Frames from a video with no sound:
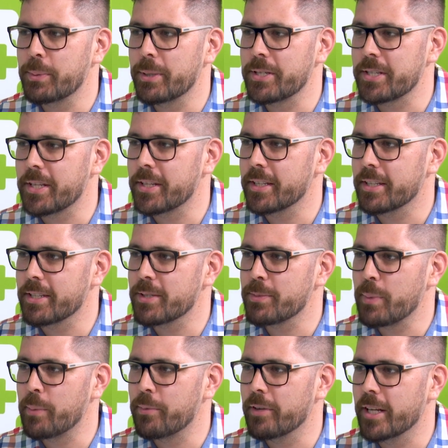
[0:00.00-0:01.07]
speech. And I think
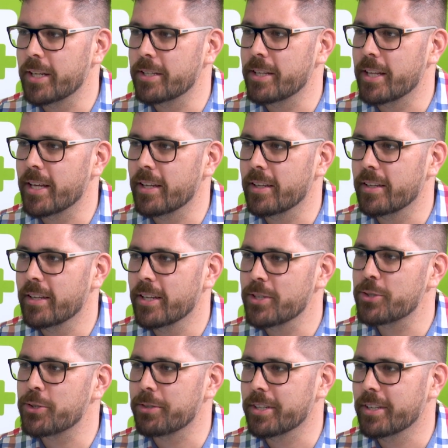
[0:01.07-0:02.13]
it's maybe related to that
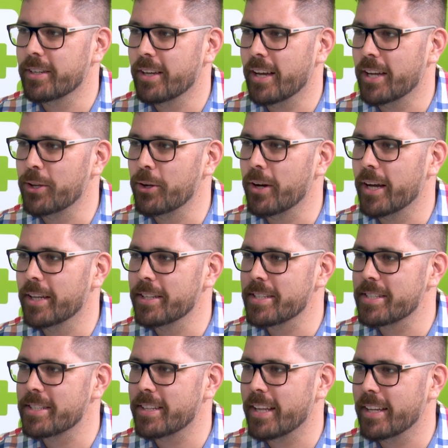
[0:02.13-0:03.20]
history and not
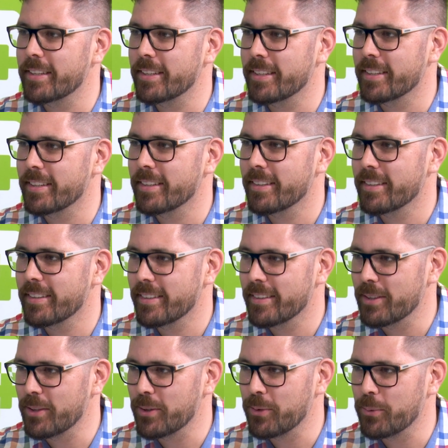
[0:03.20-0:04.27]
understanding
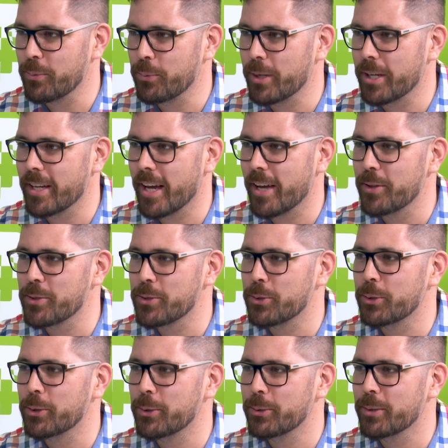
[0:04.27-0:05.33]
how the
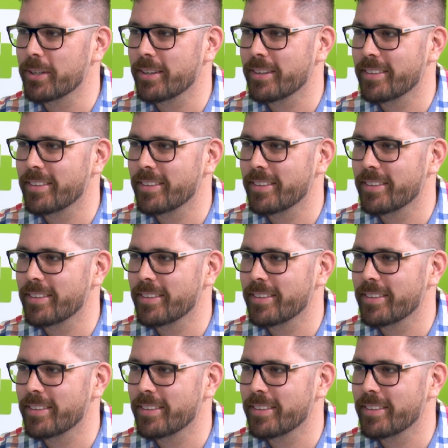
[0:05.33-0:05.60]
soil